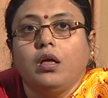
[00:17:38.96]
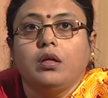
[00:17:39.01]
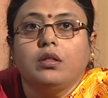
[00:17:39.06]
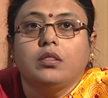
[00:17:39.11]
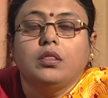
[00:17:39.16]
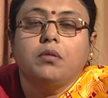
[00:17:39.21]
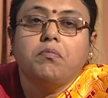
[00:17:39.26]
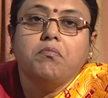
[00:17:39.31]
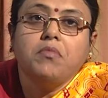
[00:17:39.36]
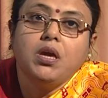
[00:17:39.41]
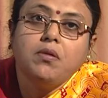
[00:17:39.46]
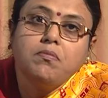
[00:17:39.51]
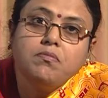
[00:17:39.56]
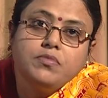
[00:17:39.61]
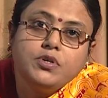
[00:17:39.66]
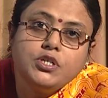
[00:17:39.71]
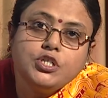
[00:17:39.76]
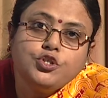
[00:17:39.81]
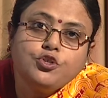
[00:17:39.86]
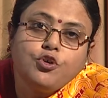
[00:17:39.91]
The
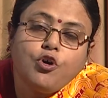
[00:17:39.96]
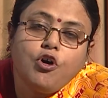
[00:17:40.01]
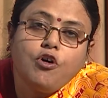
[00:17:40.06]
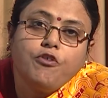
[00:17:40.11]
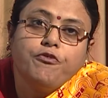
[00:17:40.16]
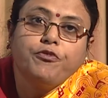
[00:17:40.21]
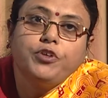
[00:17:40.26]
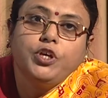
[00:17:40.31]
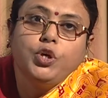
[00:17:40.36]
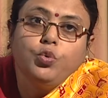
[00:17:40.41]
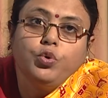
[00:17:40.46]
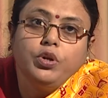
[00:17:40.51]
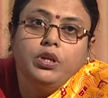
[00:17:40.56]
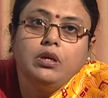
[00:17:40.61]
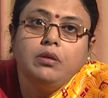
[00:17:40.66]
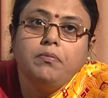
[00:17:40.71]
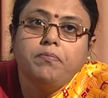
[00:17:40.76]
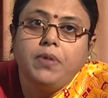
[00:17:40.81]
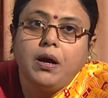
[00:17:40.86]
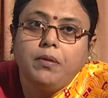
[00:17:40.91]
members of
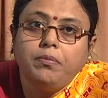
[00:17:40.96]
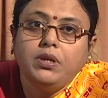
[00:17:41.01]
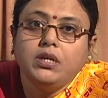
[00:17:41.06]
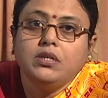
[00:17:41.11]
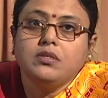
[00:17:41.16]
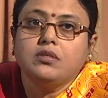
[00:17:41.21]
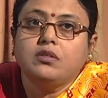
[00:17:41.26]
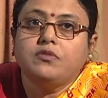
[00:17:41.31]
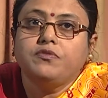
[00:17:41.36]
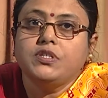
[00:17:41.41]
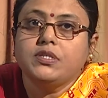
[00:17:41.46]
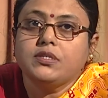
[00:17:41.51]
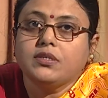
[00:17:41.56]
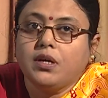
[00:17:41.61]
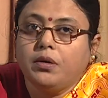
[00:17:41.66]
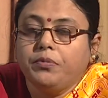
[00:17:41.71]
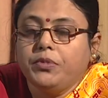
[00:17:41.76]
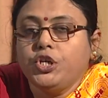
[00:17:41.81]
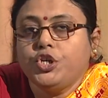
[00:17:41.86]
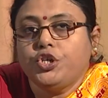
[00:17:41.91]
Union Public Service
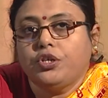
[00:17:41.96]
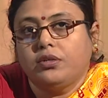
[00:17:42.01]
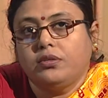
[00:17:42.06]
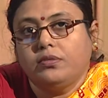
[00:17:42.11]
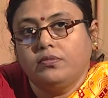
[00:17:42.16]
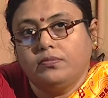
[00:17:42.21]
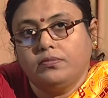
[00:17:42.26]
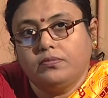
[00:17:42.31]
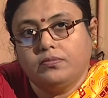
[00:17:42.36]
Commission